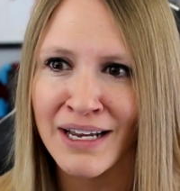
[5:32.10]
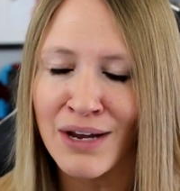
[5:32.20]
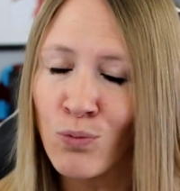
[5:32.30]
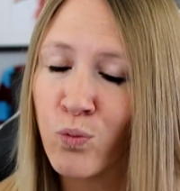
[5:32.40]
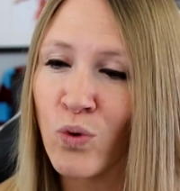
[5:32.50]

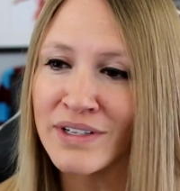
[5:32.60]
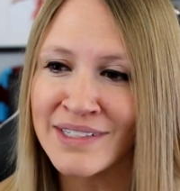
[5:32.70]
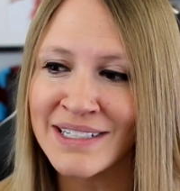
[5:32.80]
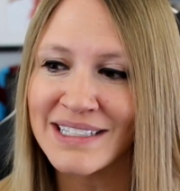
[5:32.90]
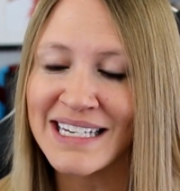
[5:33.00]
it
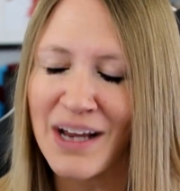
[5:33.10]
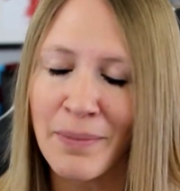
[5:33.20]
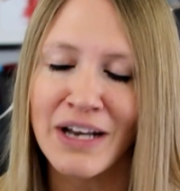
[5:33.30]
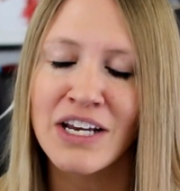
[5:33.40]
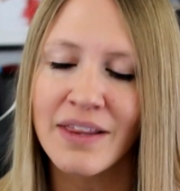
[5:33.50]
wasn't, I
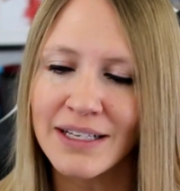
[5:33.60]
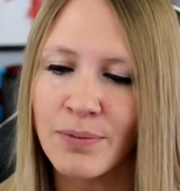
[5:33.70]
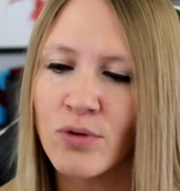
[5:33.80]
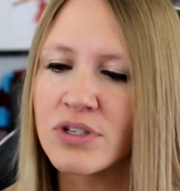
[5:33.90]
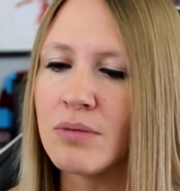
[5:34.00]
mean, I didn't like the
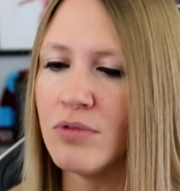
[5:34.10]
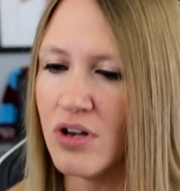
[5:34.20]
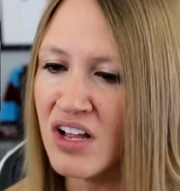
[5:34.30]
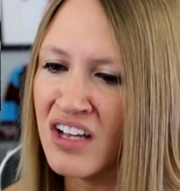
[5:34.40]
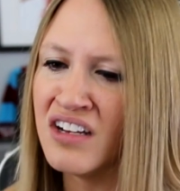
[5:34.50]
part where it was
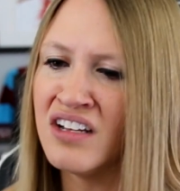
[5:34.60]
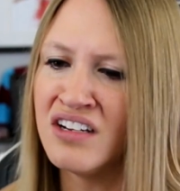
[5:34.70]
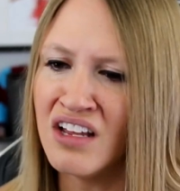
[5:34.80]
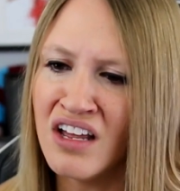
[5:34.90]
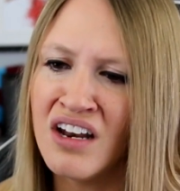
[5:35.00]
like,
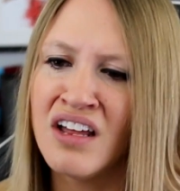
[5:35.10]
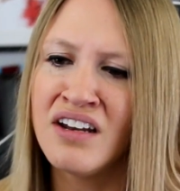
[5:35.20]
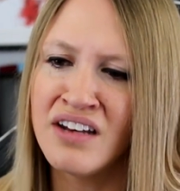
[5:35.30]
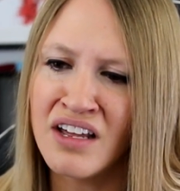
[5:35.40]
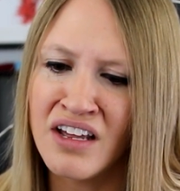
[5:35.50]
da, da, da,
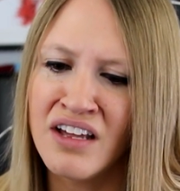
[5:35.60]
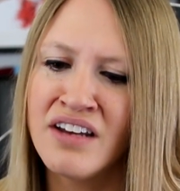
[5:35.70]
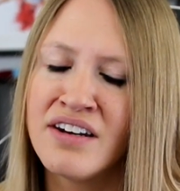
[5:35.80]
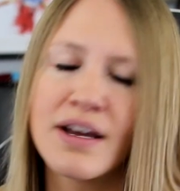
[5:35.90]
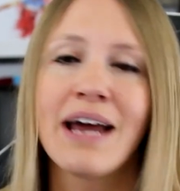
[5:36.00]
da,
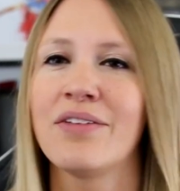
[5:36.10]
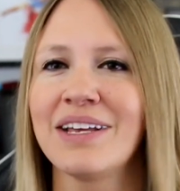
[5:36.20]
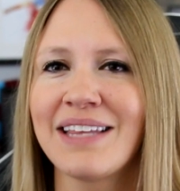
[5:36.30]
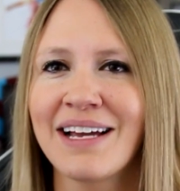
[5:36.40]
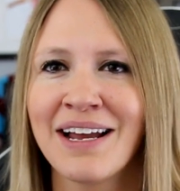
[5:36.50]
da. I don't
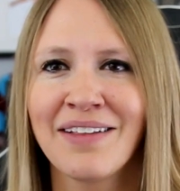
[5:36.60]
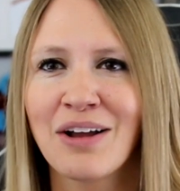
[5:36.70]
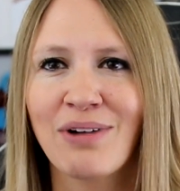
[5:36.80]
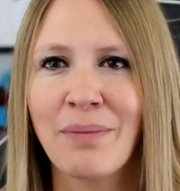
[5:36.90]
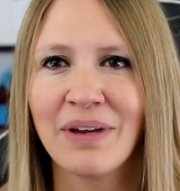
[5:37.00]
like that kind of
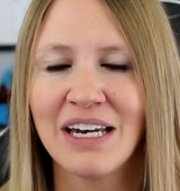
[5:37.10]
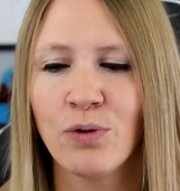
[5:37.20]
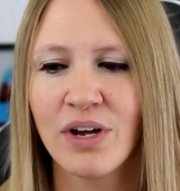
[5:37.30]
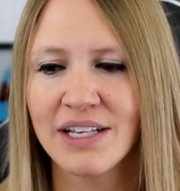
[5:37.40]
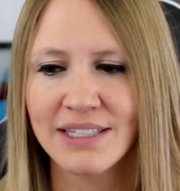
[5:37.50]
like rapping
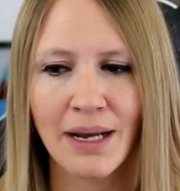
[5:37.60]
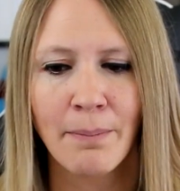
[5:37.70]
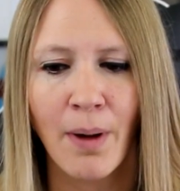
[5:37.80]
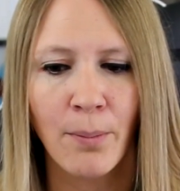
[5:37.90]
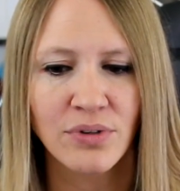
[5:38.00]
anyway. That's like a
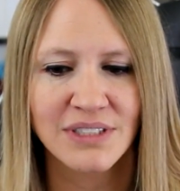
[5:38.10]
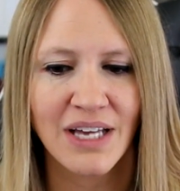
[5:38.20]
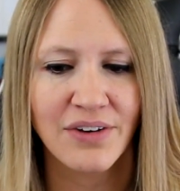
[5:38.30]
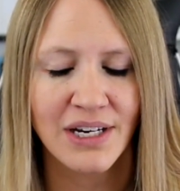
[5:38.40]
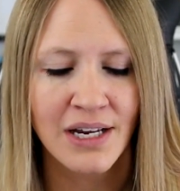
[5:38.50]
mumble
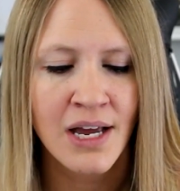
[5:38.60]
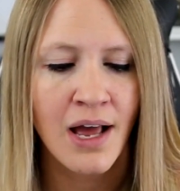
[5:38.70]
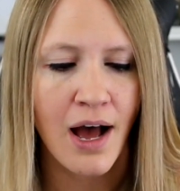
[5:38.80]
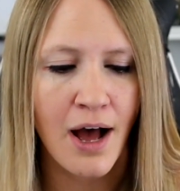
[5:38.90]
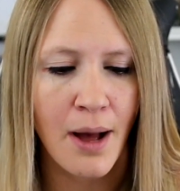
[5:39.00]
sounding.
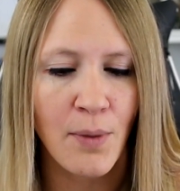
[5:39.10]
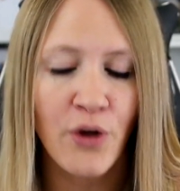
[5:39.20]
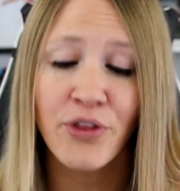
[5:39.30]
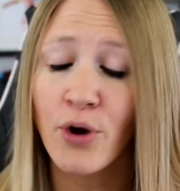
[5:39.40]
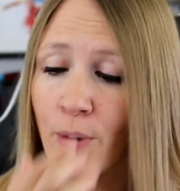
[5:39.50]

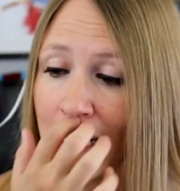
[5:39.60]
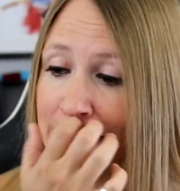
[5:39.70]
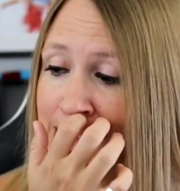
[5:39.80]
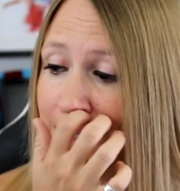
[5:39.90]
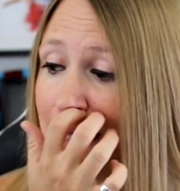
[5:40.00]
Although I'd
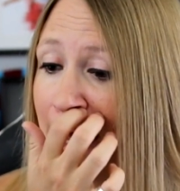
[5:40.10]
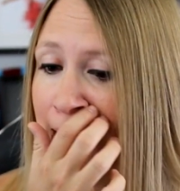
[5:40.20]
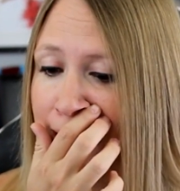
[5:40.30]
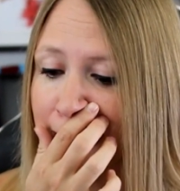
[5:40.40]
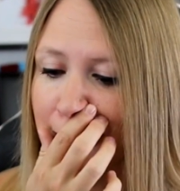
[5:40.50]
say that,
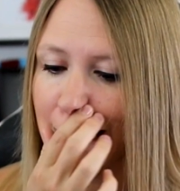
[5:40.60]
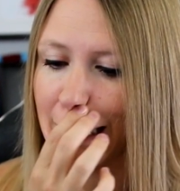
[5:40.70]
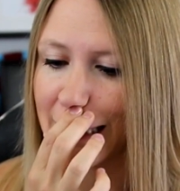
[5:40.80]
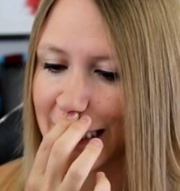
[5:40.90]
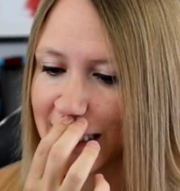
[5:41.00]
and then
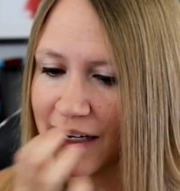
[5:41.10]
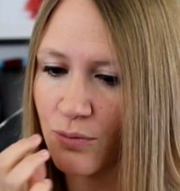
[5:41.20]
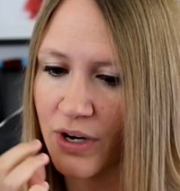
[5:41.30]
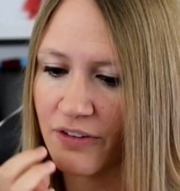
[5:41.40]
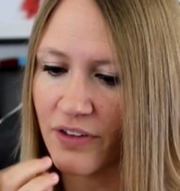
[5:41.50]
that's kind of
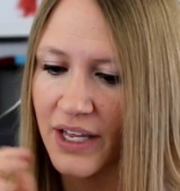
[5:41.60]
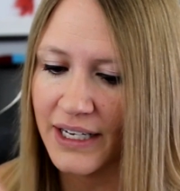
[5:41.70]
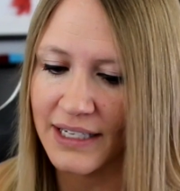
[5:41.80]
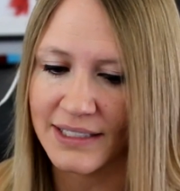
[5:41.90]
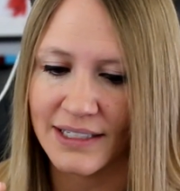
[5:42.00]
what I feel like
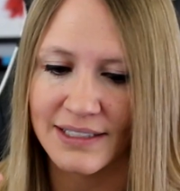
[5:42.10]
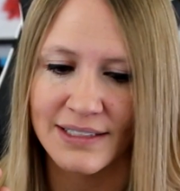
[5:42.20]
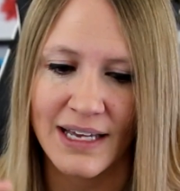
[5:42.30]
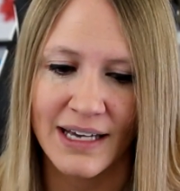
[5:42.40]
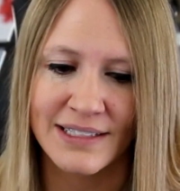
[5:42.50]

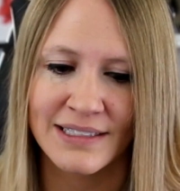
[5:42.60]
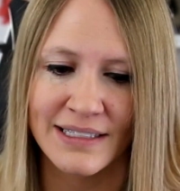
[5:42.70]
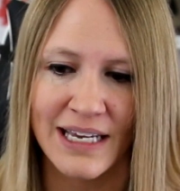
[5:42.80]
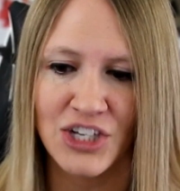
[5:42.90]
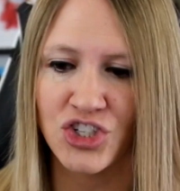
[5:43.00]

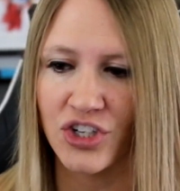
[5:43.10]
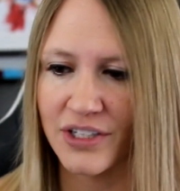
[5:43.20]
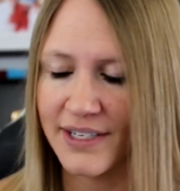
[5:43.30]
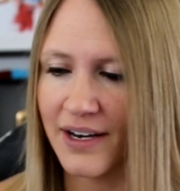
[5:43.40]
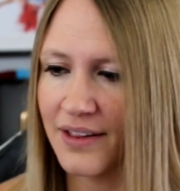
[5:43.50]

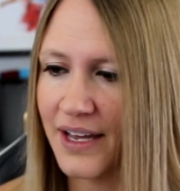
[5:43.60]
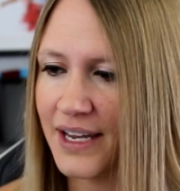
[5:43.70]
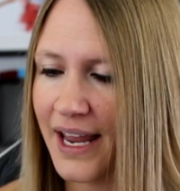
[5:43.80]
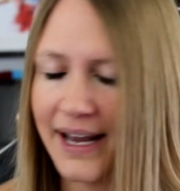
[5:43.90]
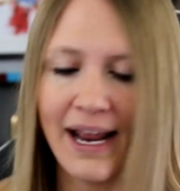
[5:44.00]
XXXTentacion sounded
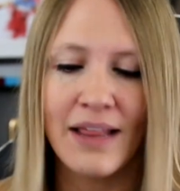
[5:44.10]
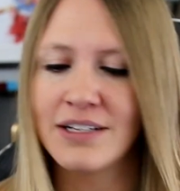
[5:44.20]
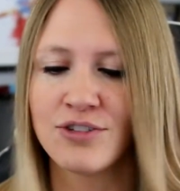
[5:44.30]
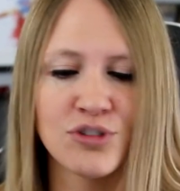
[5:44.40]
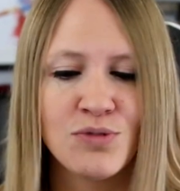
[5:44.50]
like. And I
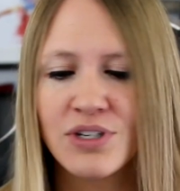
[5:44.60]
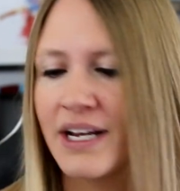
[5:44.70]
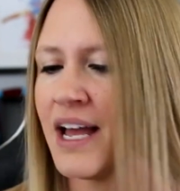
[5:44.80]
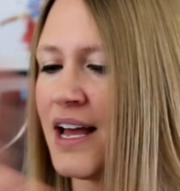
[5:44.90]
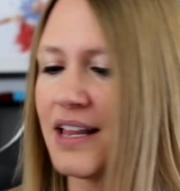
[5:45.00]
listened to his music,